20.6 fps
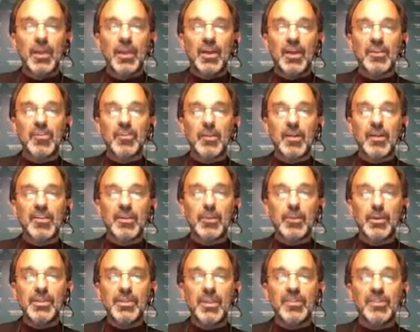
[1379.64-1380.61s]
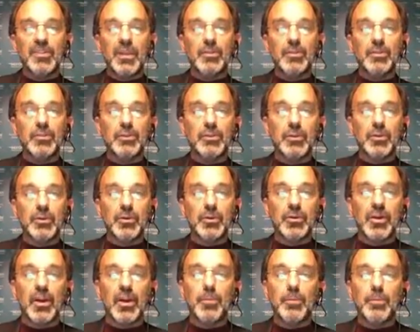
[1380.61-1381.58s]
especially when they say their
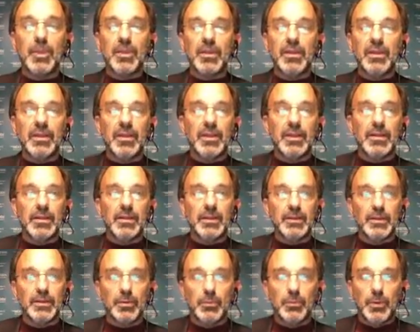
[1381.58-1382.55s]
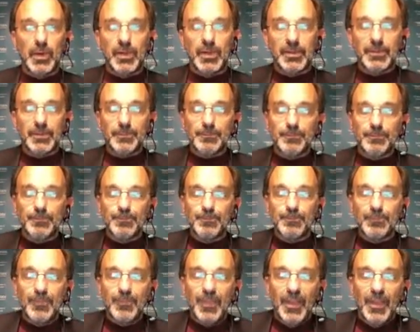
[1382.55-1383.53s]
children are picky and underweight?
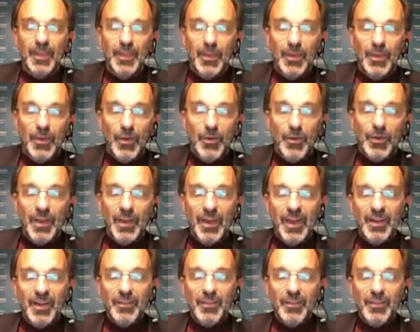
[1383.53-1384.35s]
Okay,